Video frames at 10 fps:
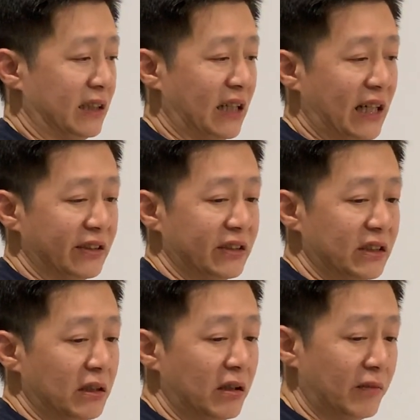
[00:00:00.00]
They have
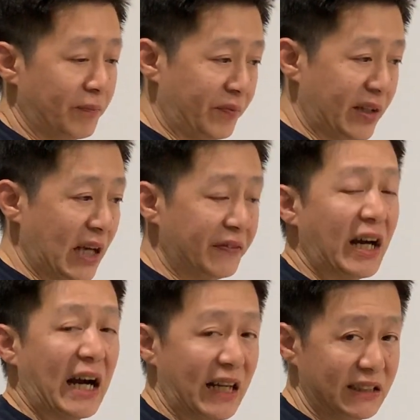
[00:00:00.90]

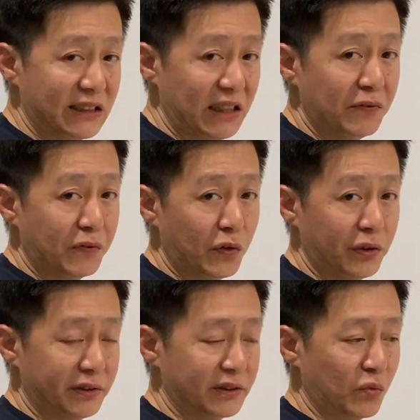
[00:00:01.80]
the highest
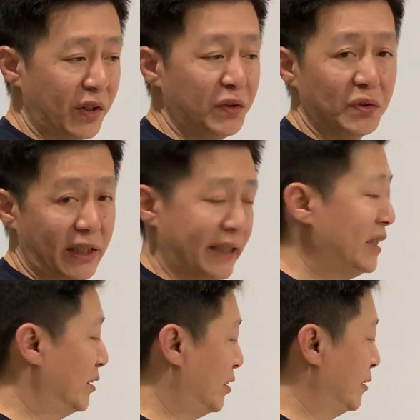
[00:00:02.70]
influence, whether you
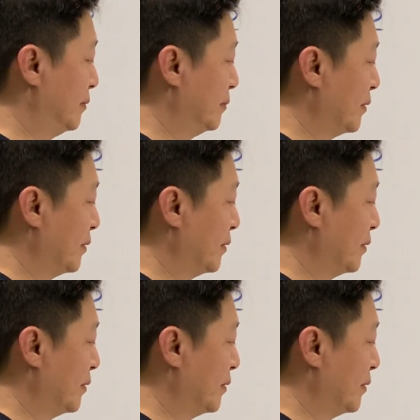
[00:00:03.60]
like it or not.